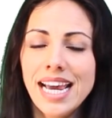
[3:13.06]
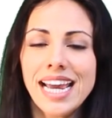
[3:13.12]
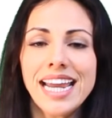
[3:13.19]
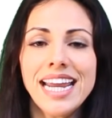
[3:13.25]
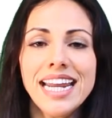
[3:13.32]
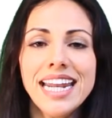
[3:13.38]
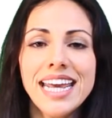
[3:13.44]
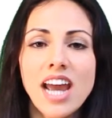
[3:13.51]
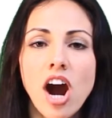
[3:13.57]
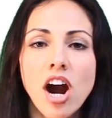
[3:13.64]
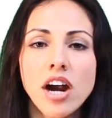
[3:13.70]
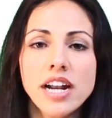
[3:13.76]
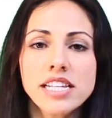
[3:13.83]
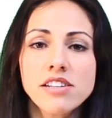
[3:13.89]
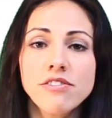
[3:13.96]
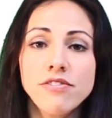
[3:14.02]
EDR
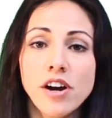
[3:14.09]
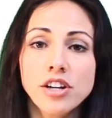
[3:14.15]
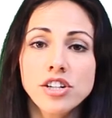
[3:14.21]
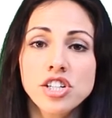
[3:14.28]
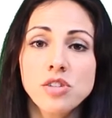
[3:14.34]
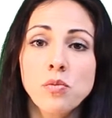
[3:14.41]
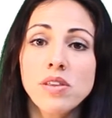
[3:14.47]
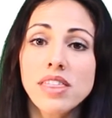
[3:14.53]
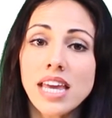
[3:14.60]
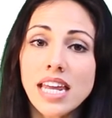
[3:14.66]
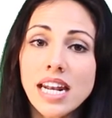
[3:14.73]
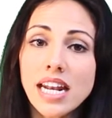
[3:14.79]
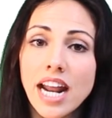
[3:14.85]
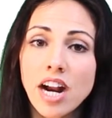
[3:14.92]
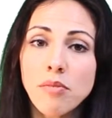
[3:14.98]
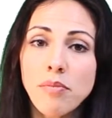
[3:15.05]
is a function within
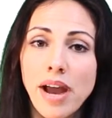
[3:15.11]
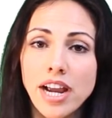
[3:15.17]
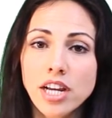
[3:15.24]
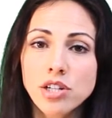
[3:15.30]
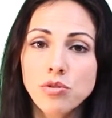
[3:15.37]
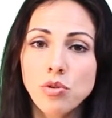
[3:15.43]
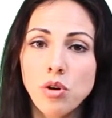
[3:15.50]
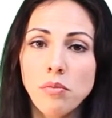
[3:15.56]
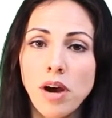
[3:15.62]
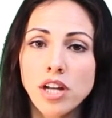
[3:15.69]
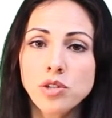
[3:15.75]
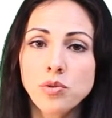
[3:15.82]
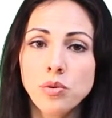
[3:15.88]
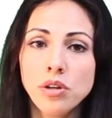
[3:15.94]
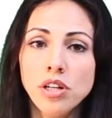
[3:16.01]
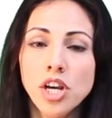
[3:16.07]
an airbag control
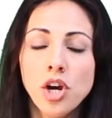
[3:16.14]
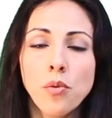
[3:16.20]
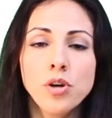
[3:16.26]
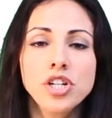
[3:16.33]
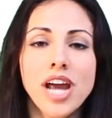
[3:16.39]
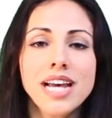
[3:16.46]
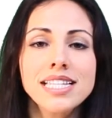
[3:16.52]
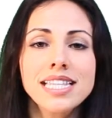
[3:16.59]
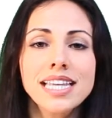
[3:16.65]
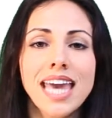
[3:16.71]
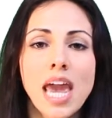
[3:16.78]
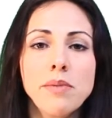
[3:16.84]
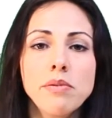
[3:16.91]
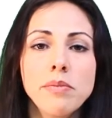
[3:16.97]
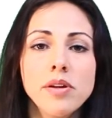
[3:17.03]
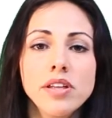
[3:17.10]
module which has the
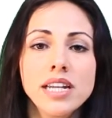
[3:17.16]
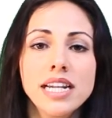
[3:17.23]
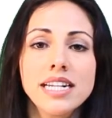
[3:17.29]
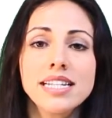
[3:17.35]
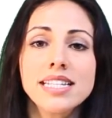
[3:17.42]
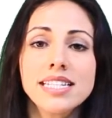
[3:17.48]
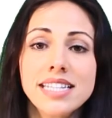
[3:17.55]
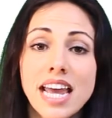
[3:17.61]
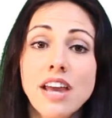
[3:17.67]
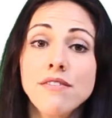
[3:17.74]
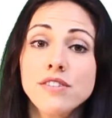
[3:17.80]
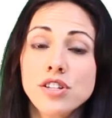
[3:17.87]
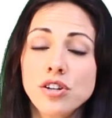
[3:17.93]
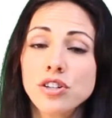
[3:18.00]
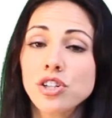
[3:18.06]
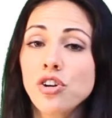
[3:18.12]
capability to save
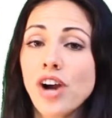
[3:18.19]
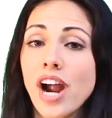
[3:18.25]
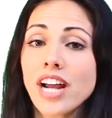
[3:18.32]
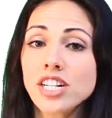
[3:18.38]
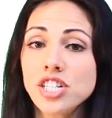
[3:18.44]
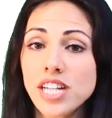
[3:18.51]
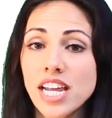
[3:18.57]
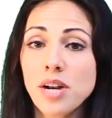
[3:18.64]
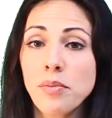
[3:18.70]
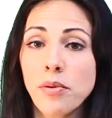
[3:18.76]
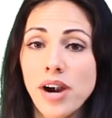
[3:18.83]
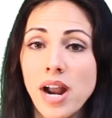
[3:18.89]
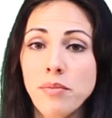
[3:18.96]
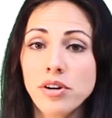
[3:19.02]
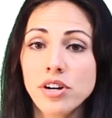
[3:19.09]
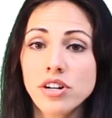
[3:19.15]
certain crash data
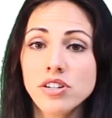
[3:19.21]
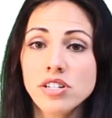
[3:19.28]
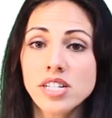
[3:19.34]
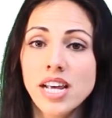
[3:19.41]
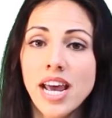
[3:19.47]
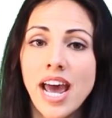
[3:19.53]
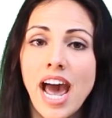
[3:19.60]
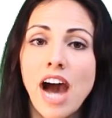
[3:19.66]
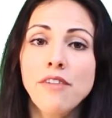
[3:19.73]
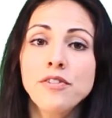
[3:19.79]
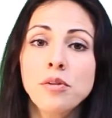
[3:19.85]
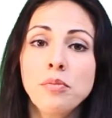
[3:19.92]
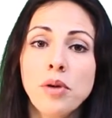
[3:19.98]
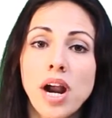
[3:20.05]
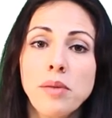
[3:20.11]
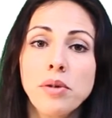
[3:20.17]
parameters after
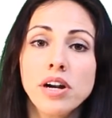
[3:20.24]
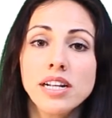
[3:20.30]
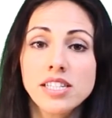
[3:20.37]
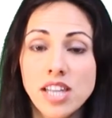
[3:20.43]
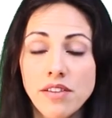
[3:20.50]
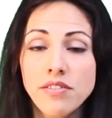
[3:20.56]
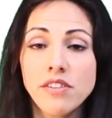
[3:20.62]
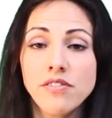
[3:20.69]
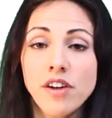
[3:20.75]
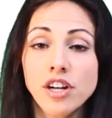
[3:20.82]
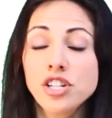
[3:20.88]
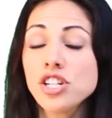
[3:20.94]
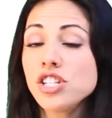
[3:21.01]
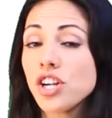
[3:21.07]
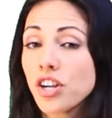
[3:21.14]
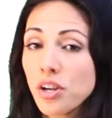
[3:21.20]
primary safety
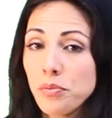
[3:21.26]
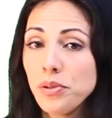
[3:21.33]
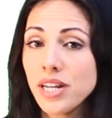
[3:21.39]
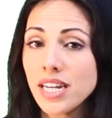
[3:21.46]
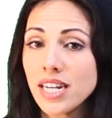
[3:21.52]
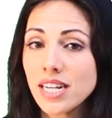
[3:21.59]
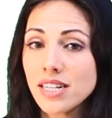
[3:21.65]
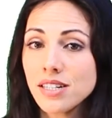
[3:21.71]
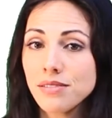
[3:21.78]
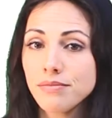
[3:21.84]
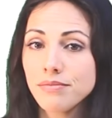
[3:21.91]
functions are completed.